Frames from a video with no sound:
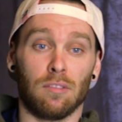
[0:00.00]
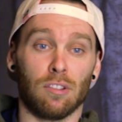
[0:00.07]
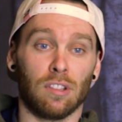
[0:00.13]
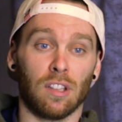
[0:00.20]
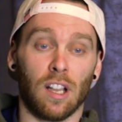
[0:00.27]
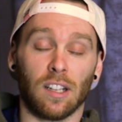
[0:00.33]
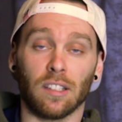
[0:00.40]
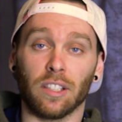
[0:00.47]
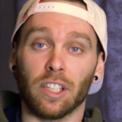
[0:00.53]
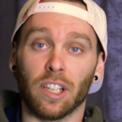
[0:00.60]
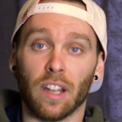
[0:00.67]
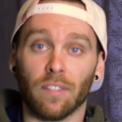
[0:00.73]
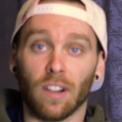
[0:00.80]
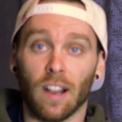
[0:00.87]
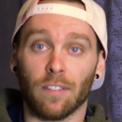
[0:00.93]
Luckily, you
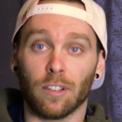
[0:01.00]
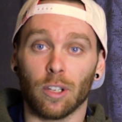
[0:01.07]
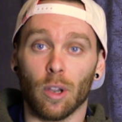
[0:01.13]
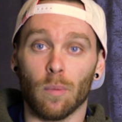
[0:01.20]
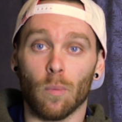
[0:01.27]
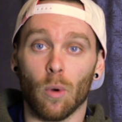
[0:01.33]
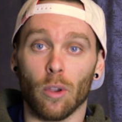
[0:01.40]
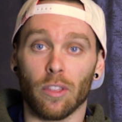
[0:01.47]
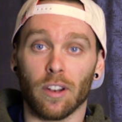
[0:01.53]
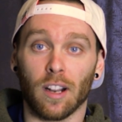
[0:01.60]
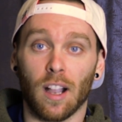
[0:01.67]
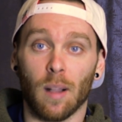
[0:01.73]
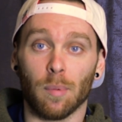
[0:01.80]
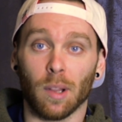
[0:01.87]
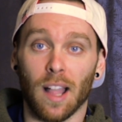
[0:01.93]
never have to go more than a
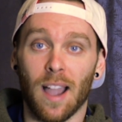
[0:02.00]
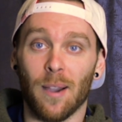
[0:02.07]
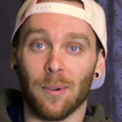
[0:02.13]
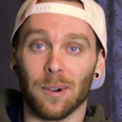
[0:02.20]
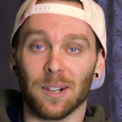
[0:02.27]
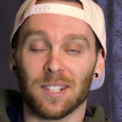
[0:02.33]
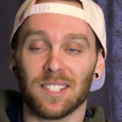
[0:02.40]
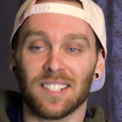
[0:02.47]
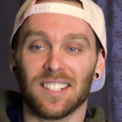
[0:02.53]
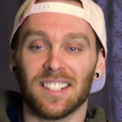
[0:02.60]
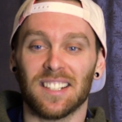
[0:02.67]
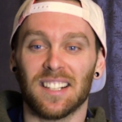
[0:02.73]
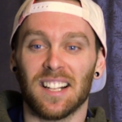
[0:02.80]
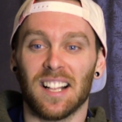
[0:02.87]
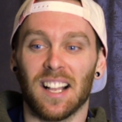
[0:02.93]
couple hours
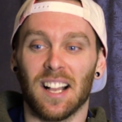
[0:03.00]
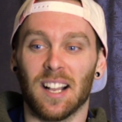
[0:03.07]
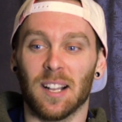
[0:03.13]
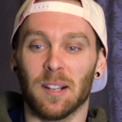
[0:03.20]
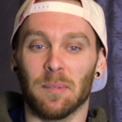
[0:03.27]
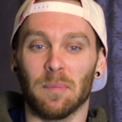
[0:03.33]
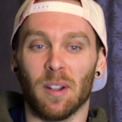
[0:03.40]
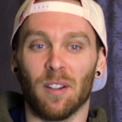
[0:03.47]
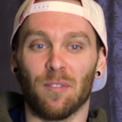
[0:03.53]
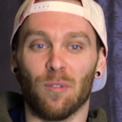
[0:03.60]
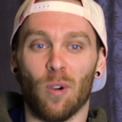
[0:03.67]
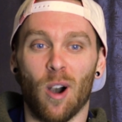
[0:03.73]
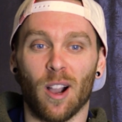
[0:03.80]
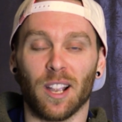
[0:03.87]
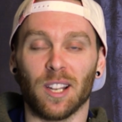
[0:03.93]
of
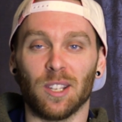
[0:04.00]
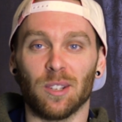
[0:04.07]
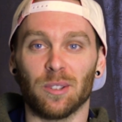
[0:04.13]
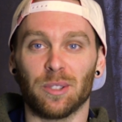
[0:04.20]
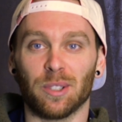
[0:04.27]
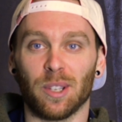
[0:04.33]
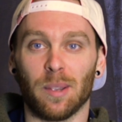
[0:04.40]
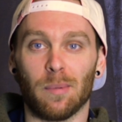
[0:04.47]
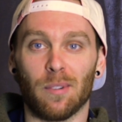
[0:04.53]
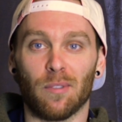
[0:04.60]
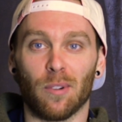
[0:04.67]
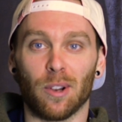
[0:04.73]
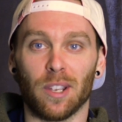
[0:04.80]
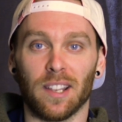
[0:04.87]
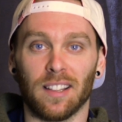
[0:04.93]
walking usually
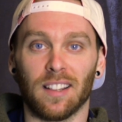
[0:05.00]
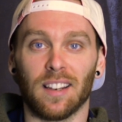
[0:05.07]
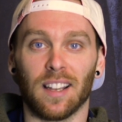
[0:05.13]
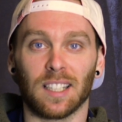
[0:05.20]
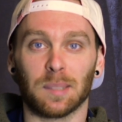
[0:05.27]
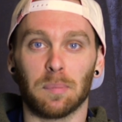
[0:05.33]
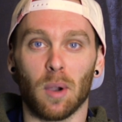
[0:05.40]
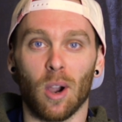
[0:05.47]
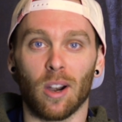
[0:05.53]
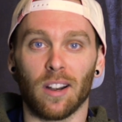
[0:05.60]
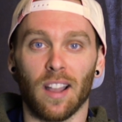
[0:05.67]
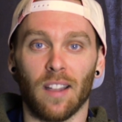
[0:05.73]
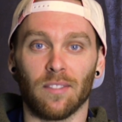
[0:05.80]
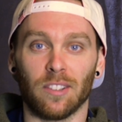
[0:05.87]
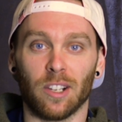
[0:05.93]
before you hit the next bar to
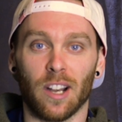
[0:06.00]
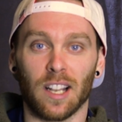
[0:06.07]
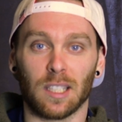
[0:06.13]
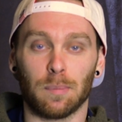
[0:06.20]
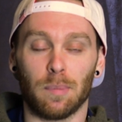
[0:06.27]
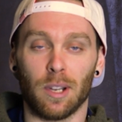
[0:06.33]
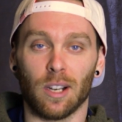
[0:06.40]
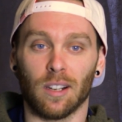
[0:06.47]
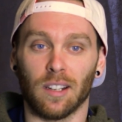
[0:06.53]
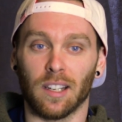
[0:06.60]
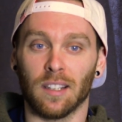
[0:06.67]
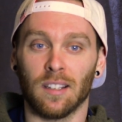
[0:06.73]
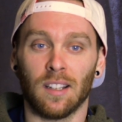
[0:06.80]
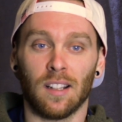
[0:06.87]
have your next beer.